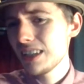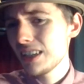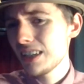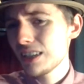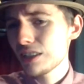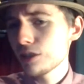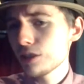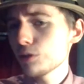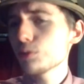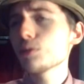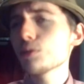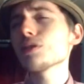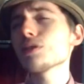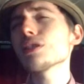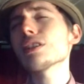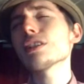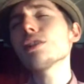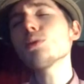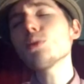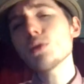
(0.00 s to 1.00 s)
Can you
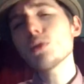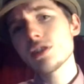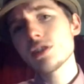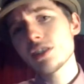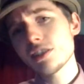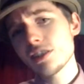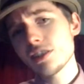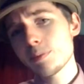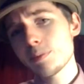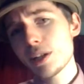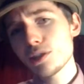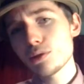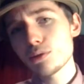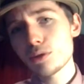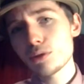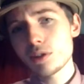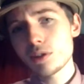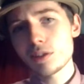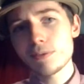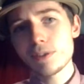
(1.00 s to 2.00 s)
all decide the person who's
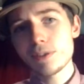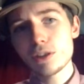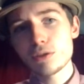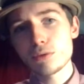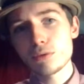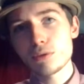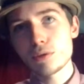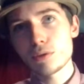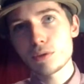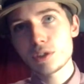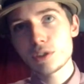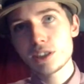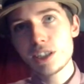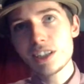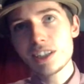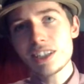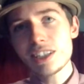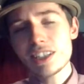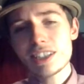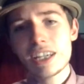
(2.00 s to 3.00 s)
going to go first, who's going to go
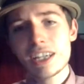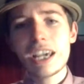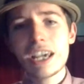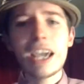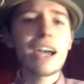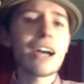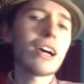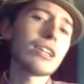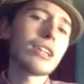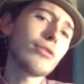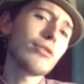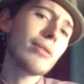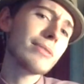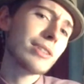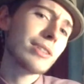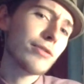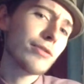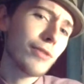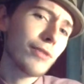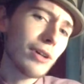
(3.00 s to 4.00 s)
second? And whoever's
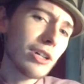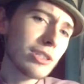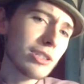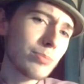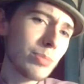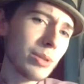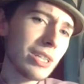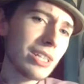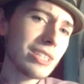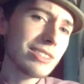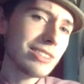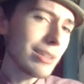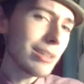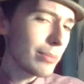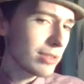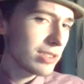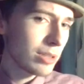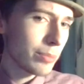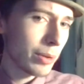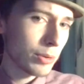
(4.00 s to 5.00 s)
going first, please step
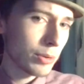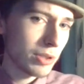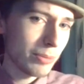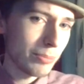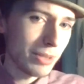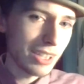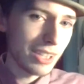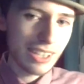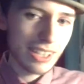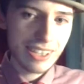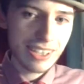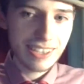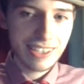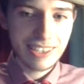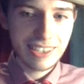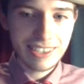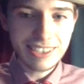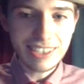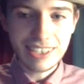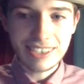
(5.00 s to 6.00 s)
up to the podium.
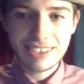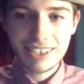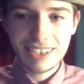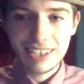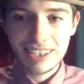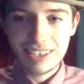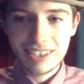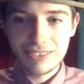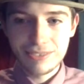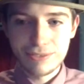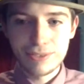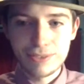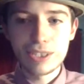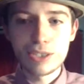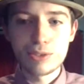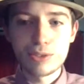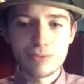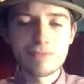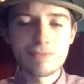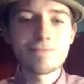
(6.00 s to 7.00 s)
Yes, really
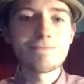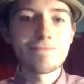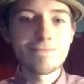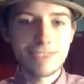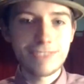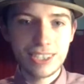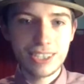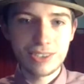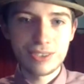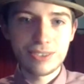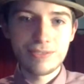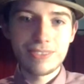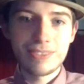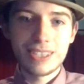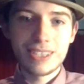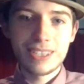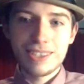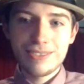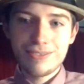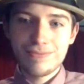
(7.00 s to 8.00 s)
good.
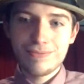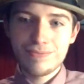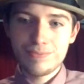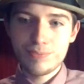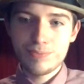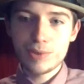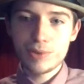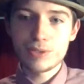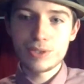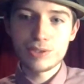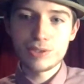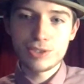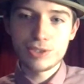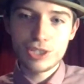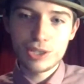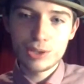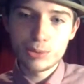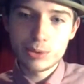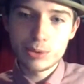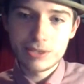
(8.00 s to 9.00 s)
Both good
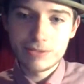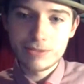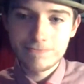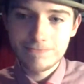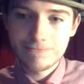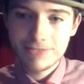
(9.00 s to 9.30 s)
shows.